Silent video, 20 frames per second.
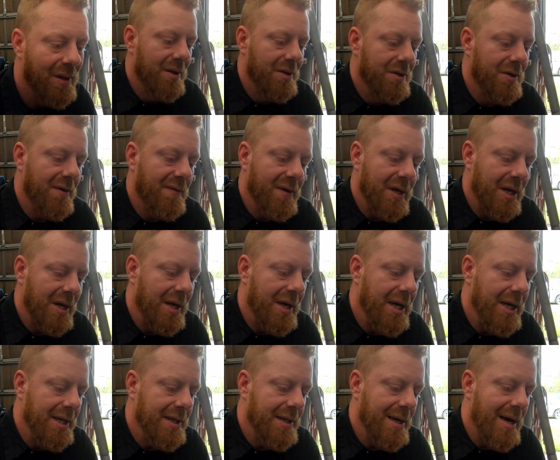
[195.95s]
So you've got to
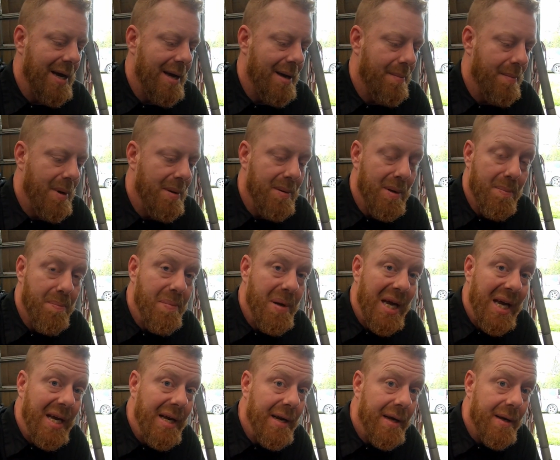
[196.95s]
heat that, maybe
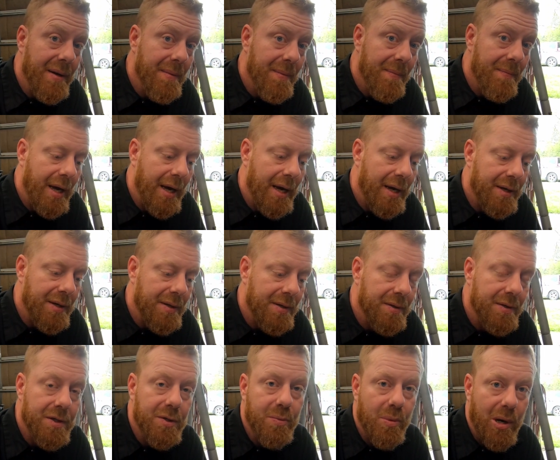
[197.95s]
peen it and
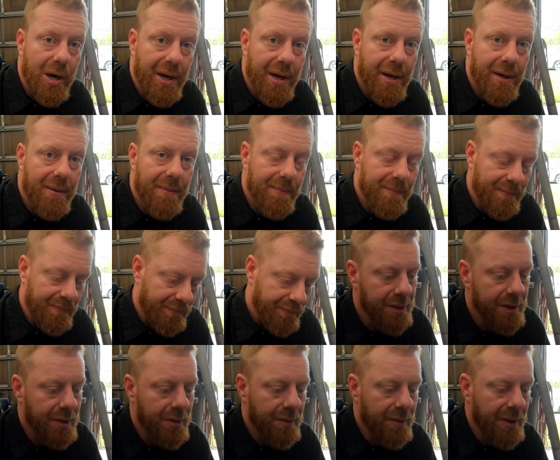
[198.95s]
spray it
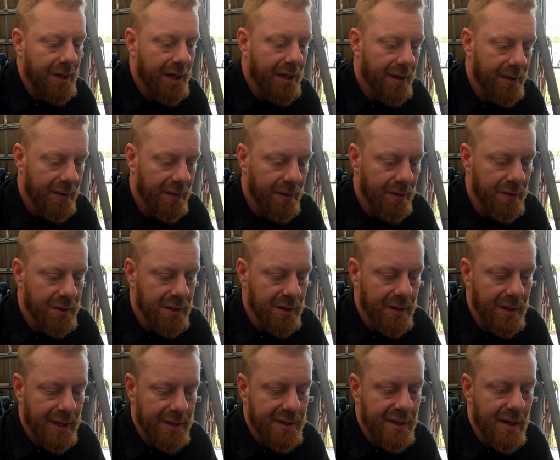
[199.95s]
to get it loose, and
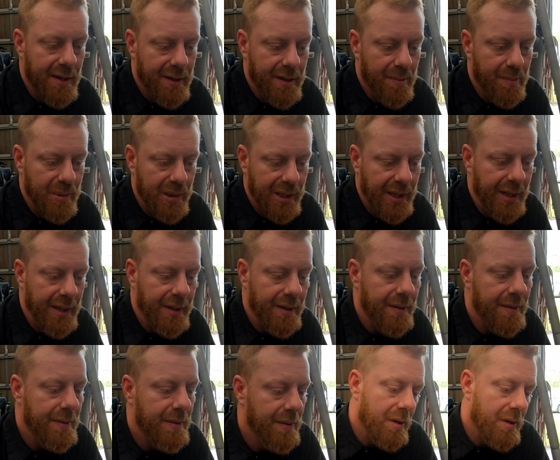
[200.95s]
that's how you bleed it.